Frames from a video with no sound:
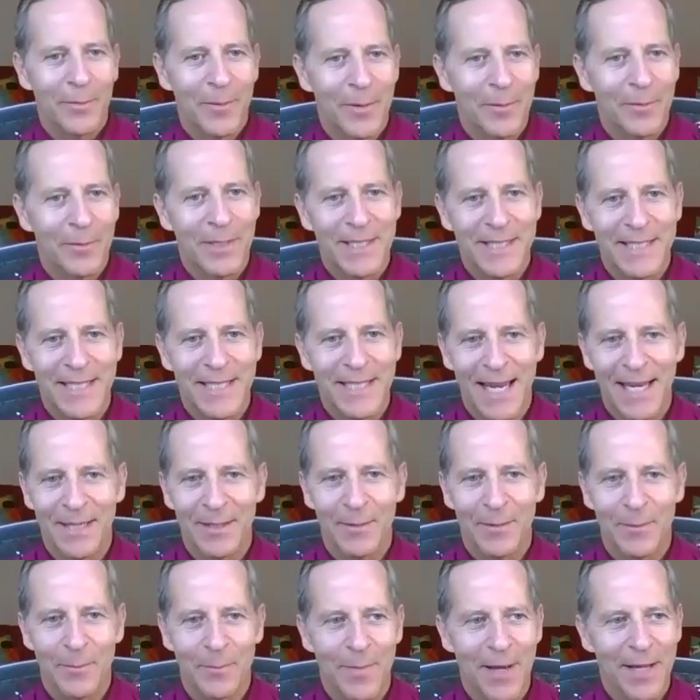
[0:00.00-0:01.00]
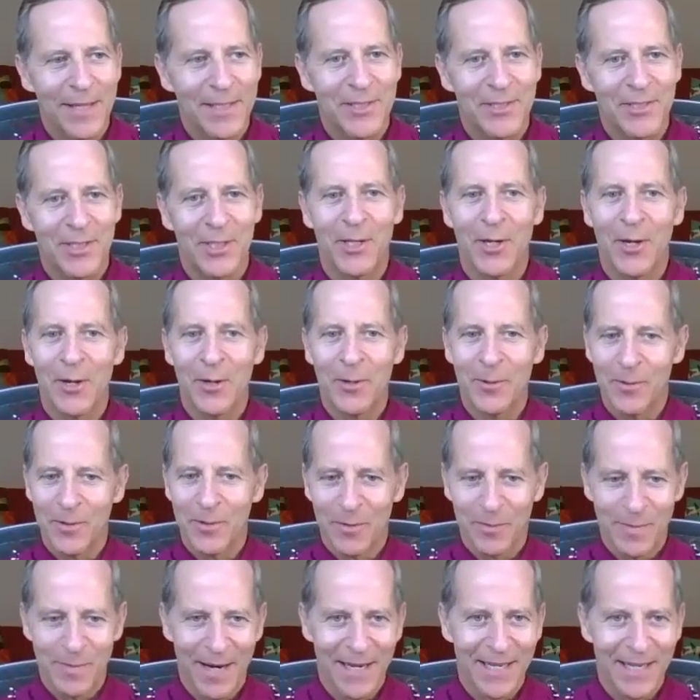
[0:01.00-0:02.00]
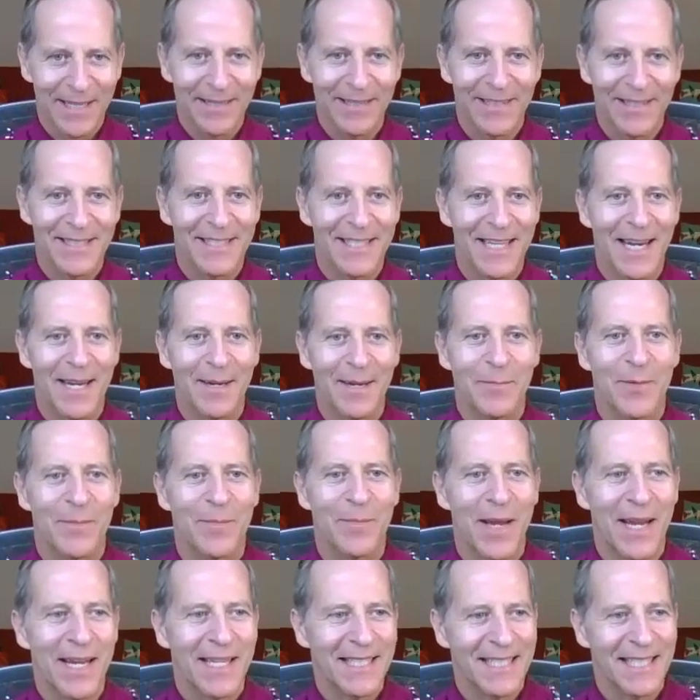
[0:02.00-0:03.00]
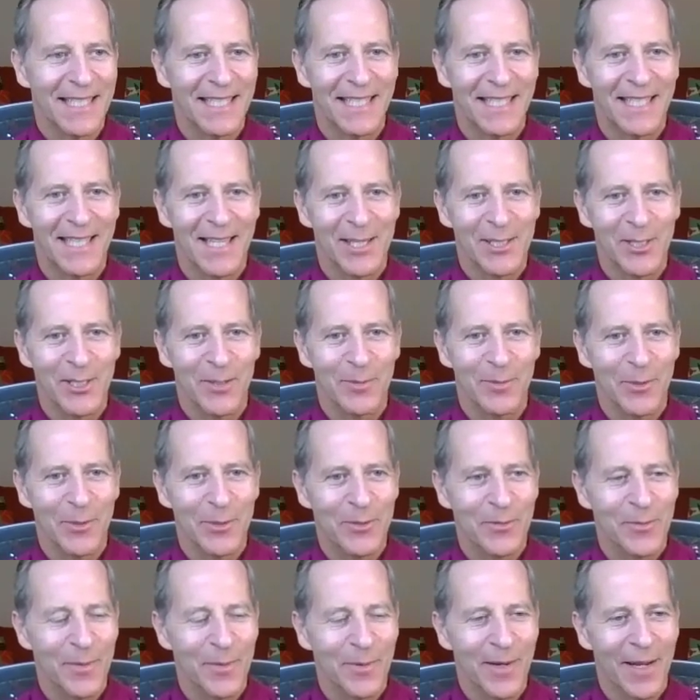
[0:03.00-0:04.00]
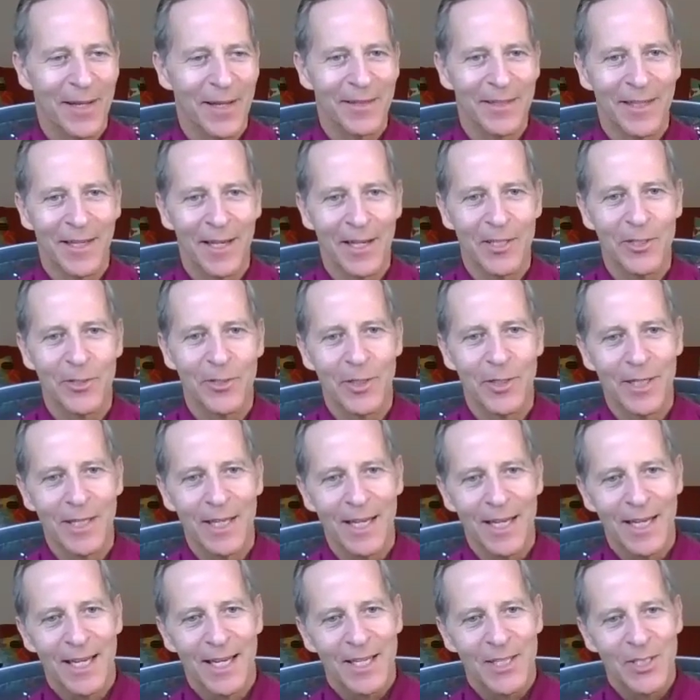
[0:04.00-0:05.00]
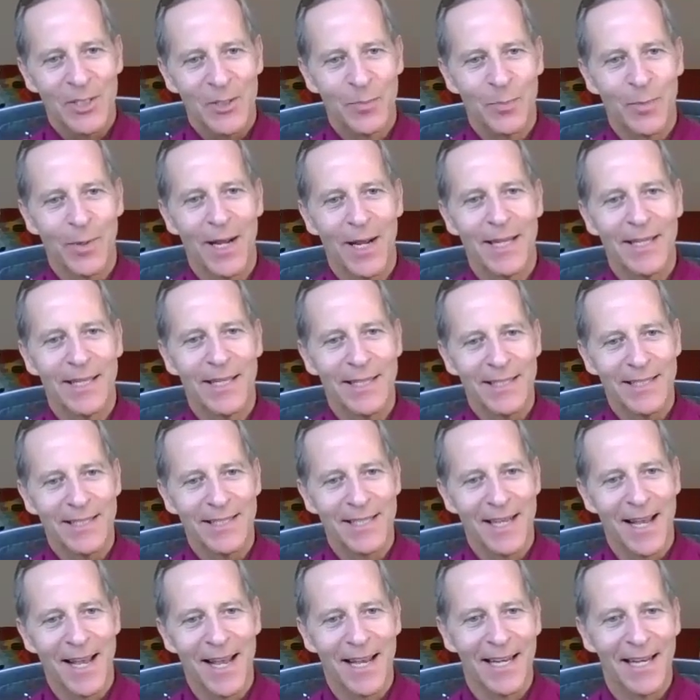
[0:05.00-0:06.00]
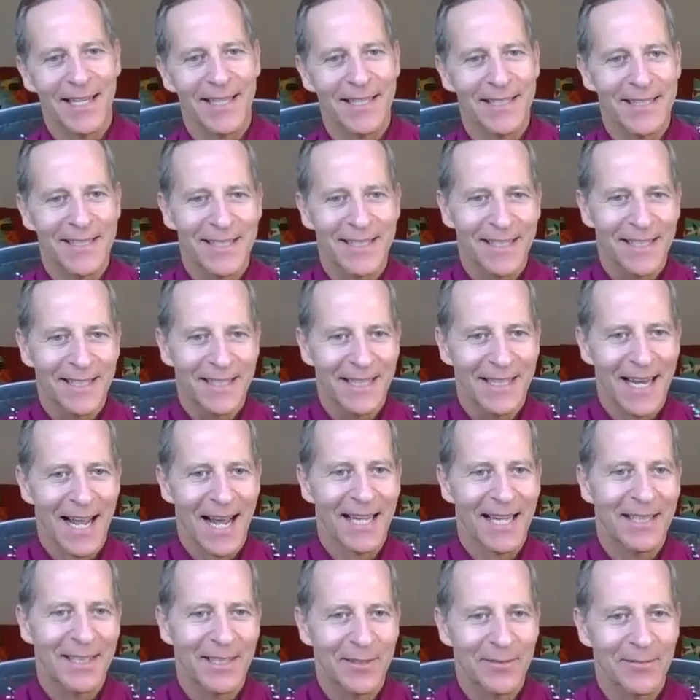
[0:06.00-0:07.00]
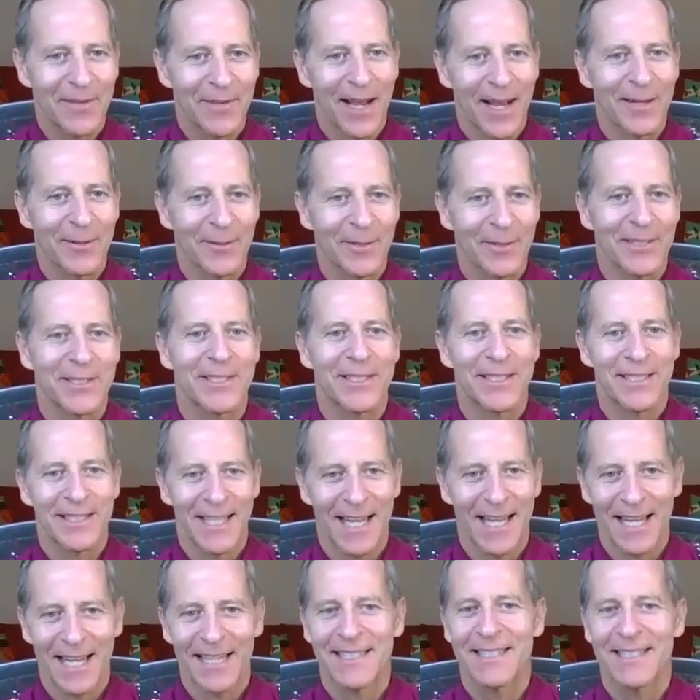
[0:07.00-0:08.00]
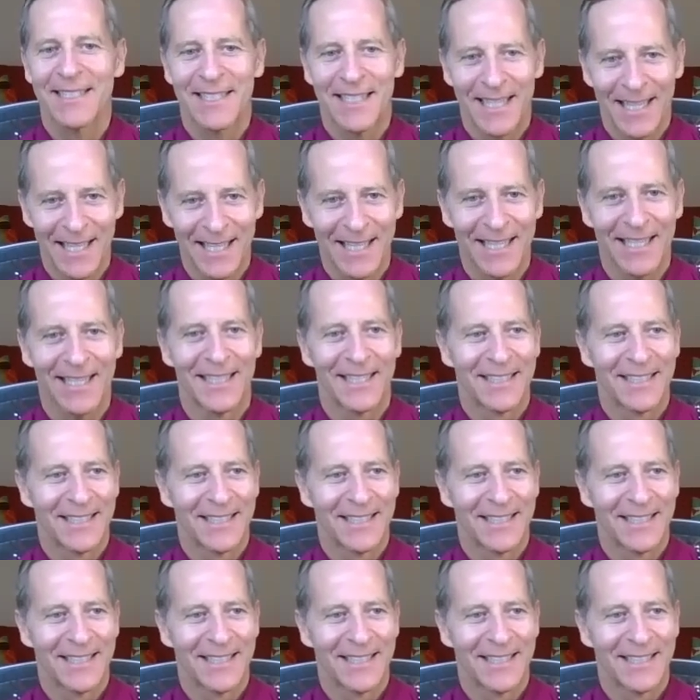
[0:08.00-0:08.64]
what we said months ago with many of the same amazing customers from around the country: spread the science, not the virus. That's key.